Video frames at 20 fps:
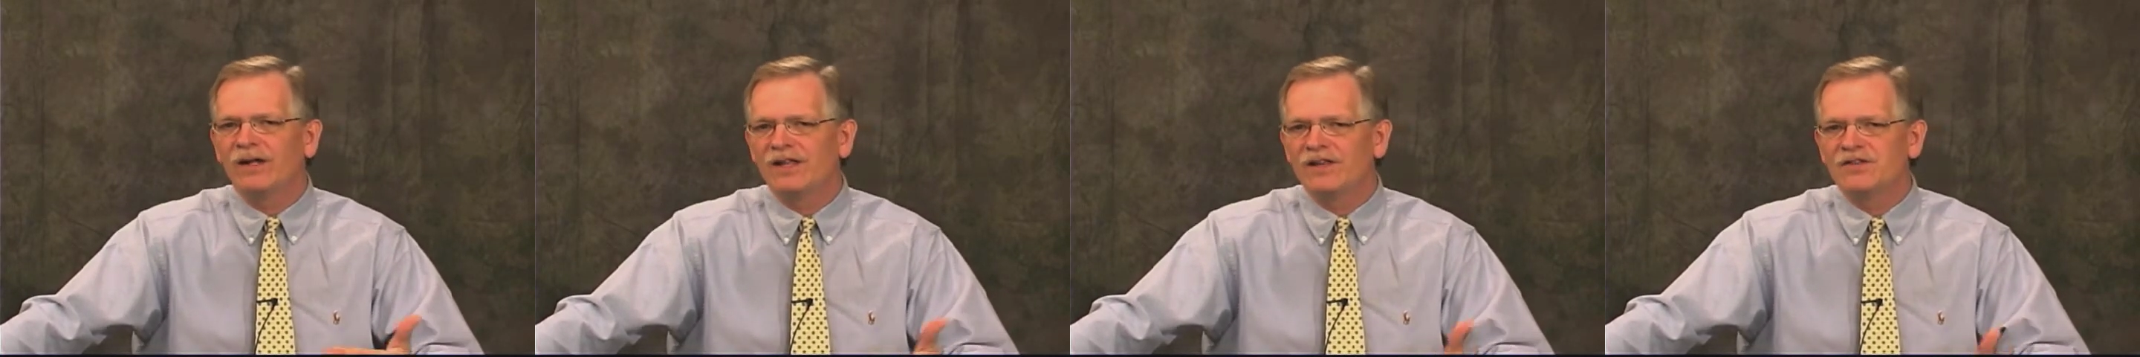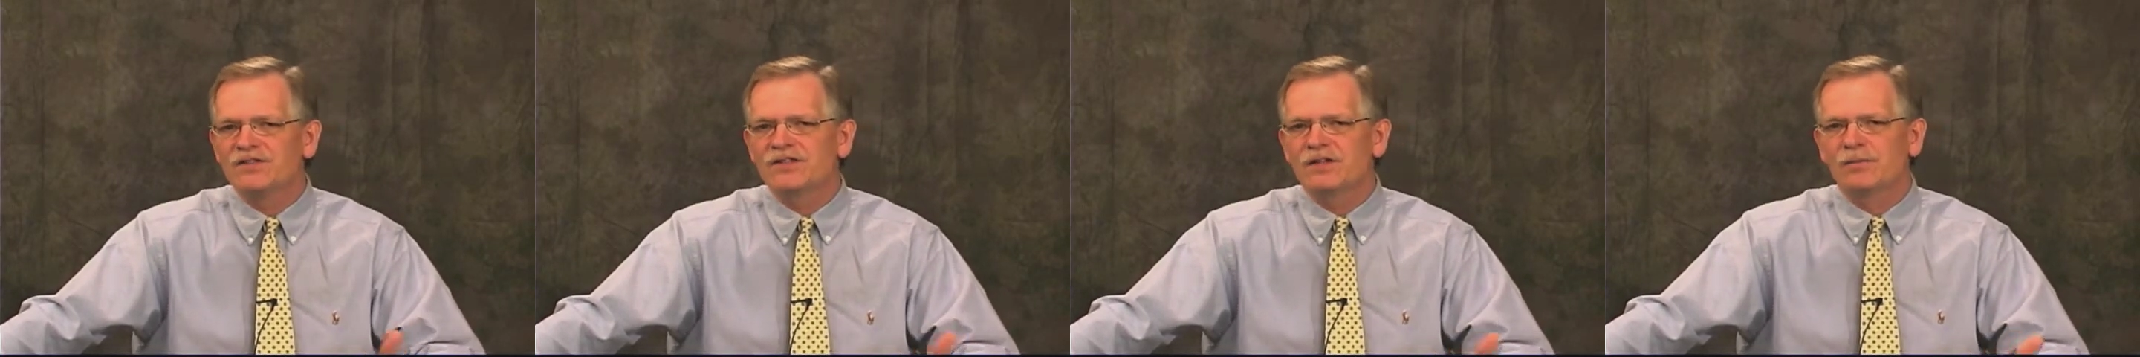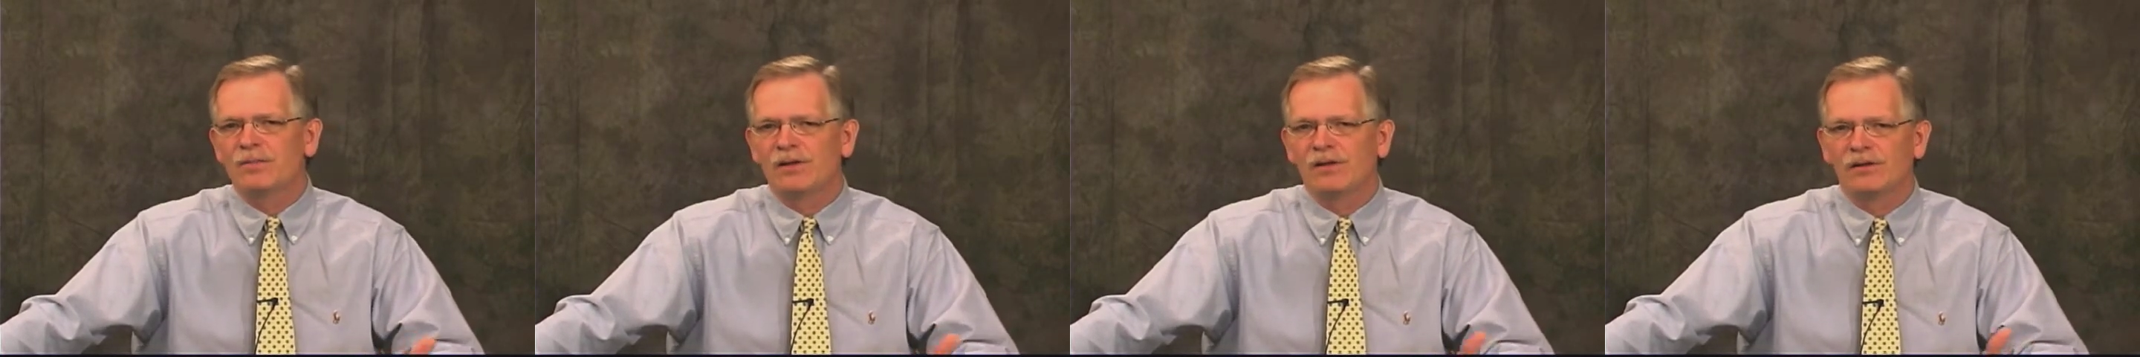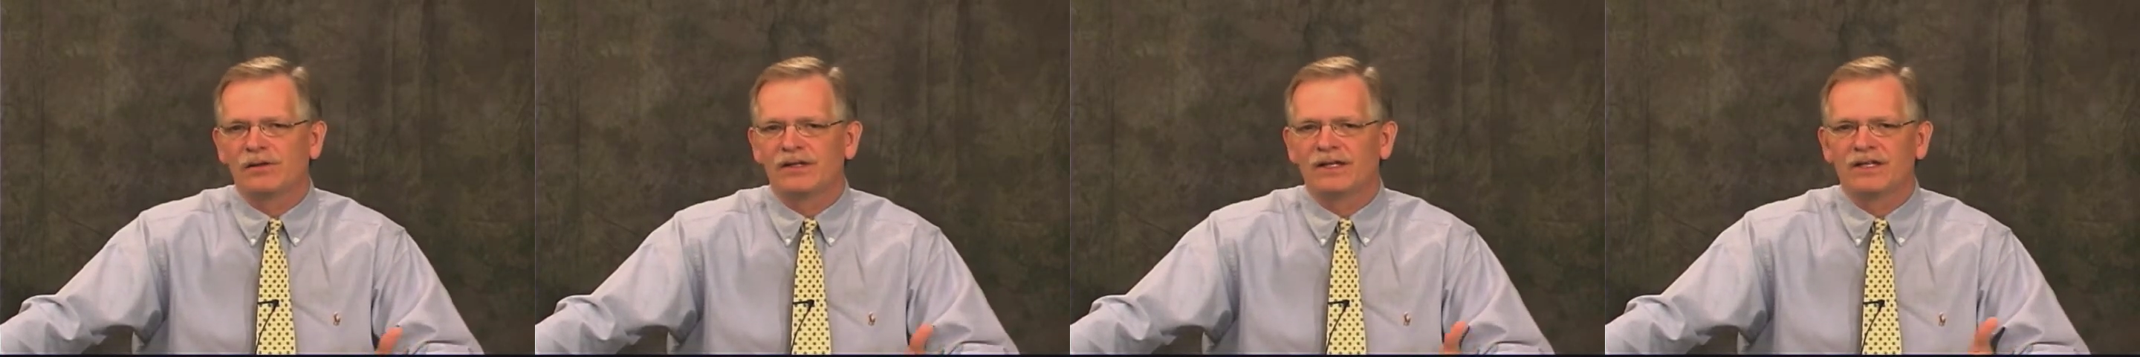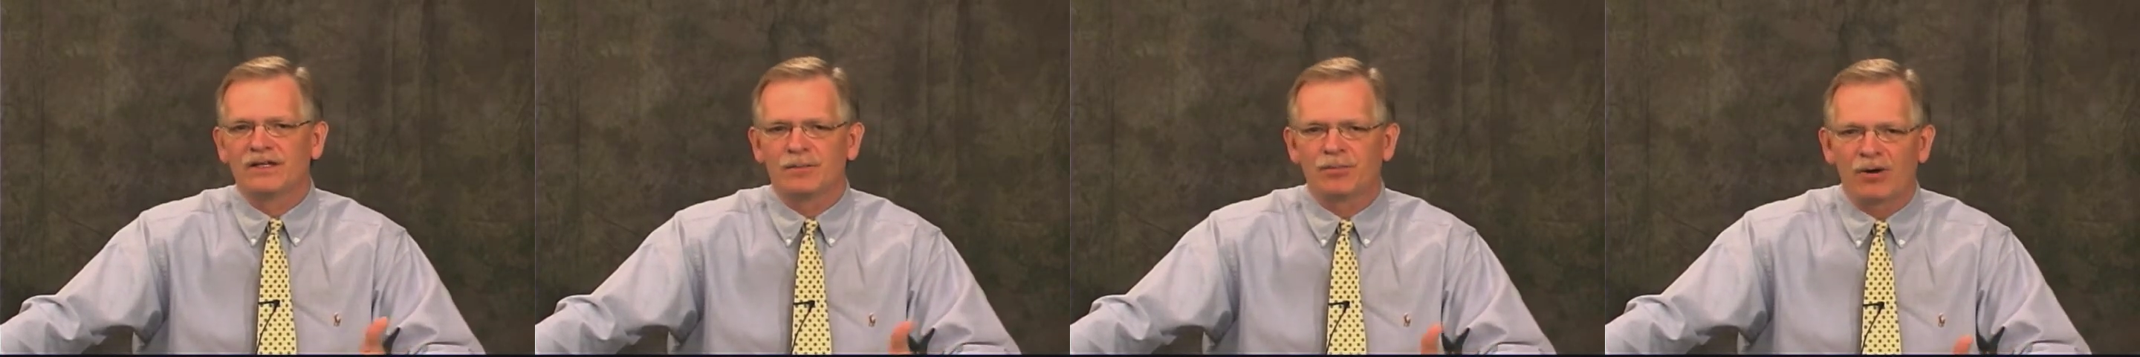
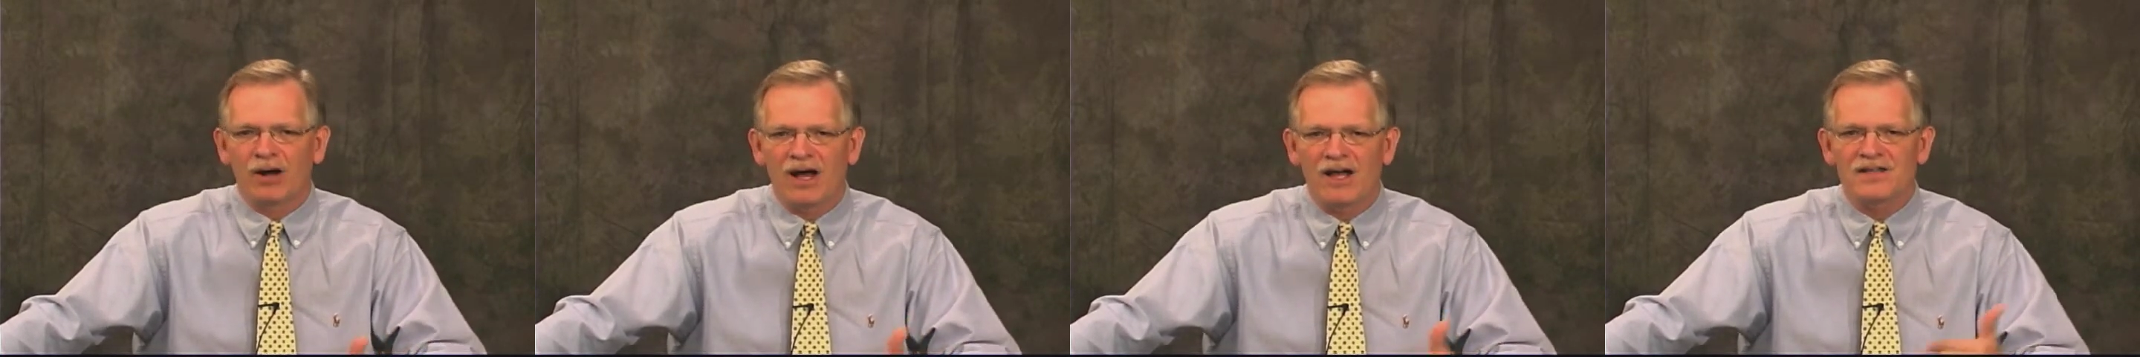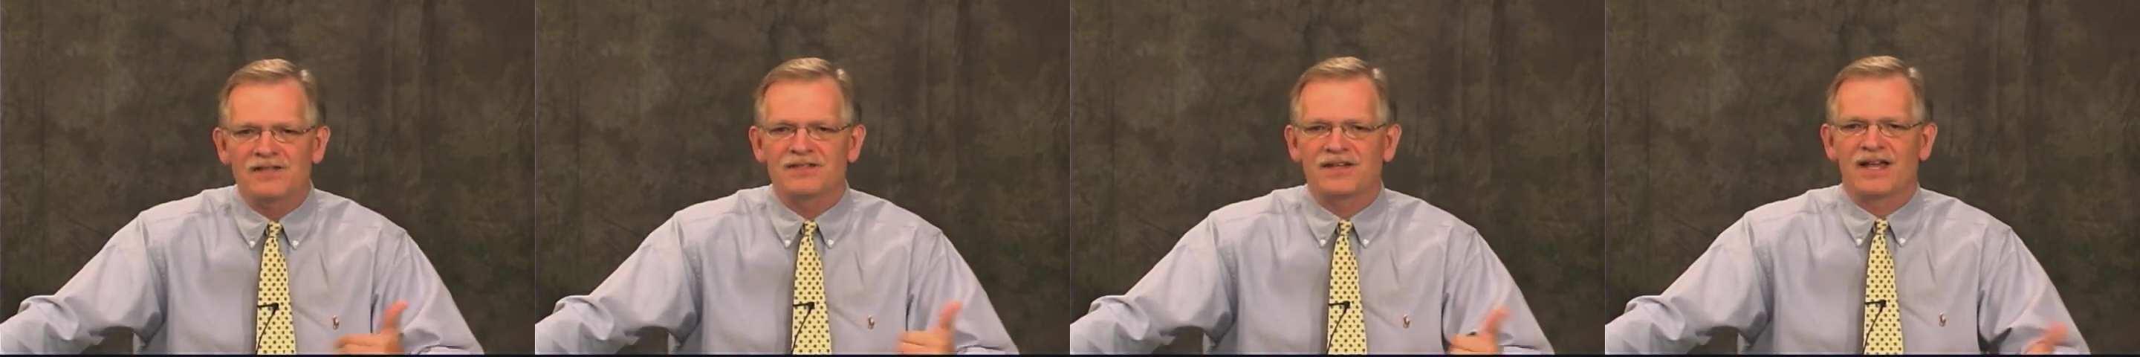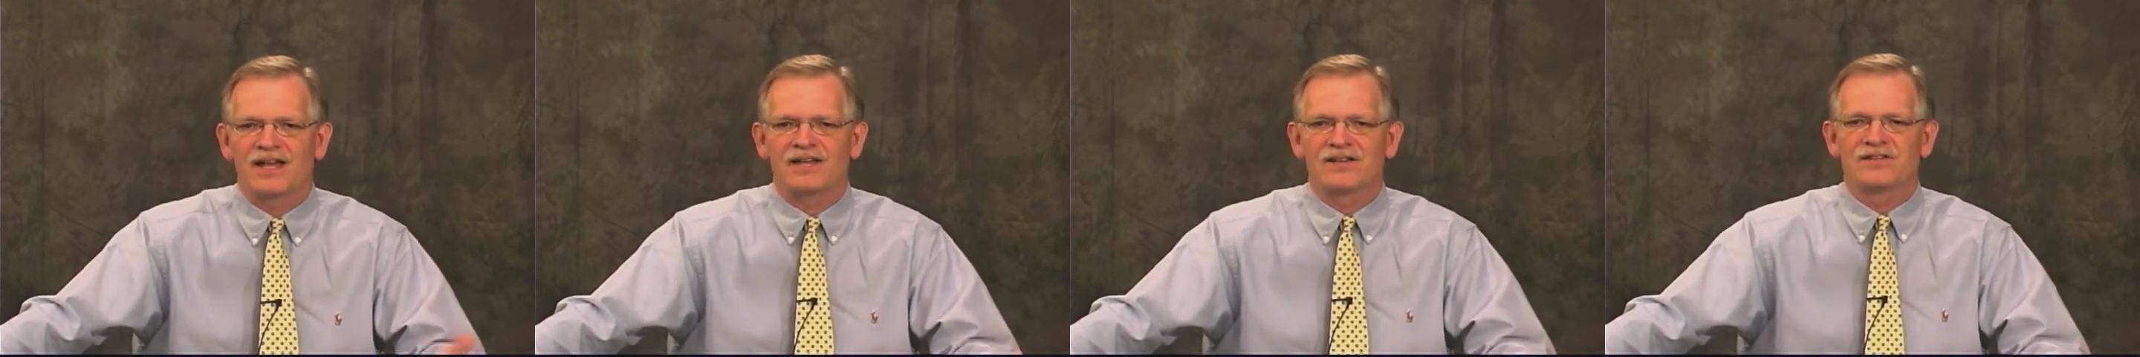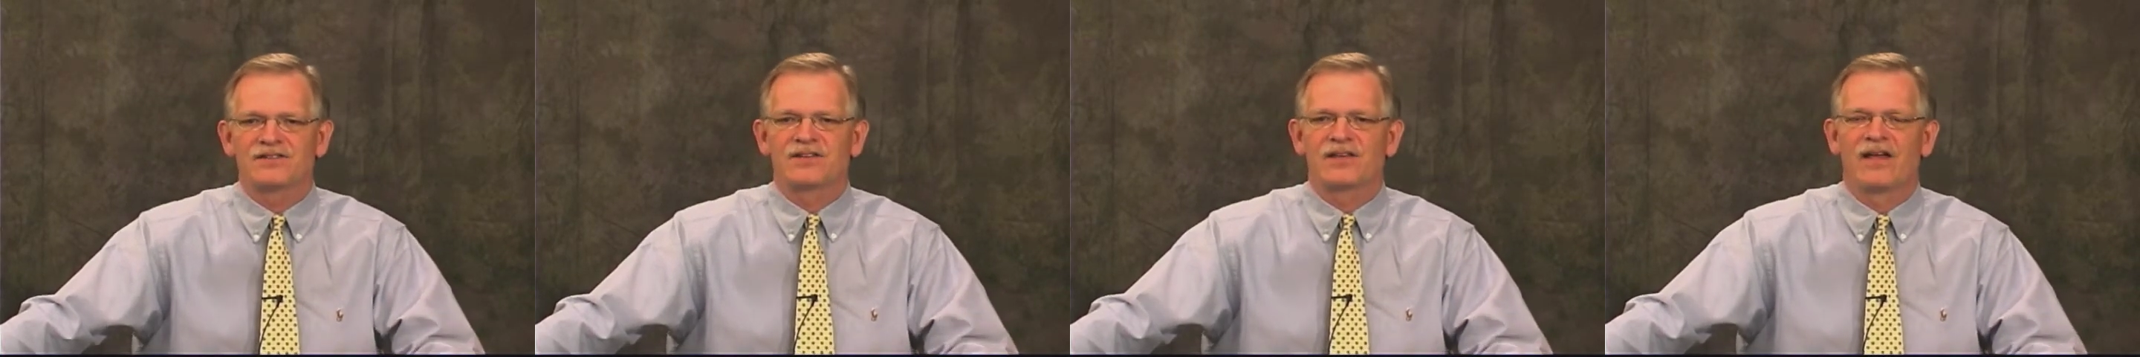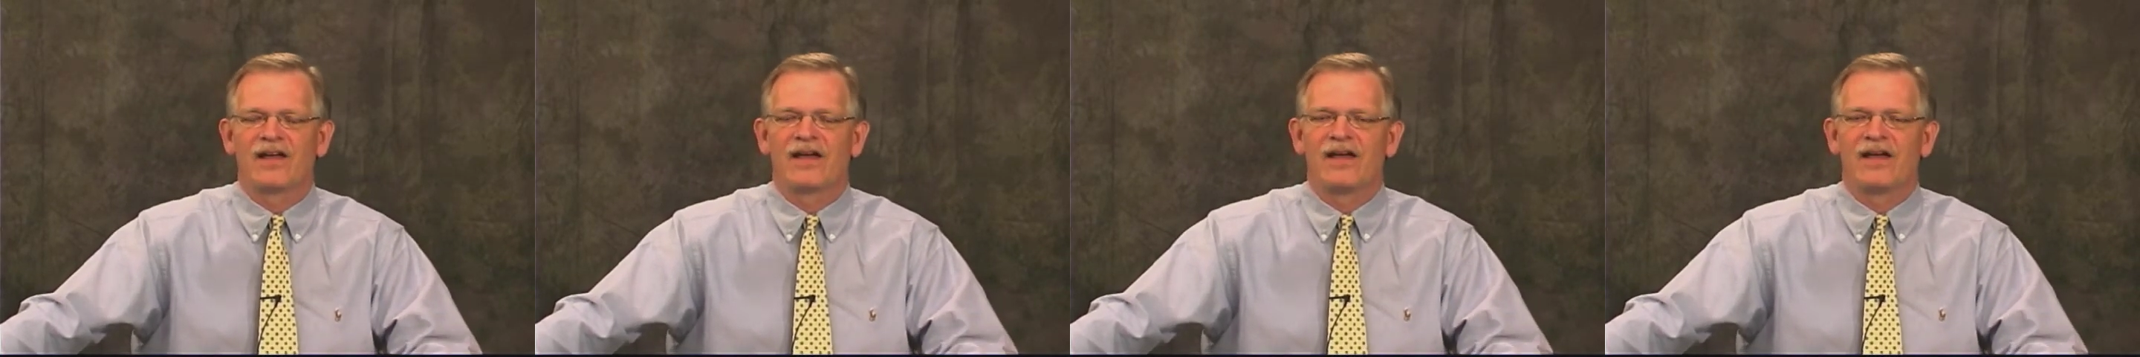instability in the process.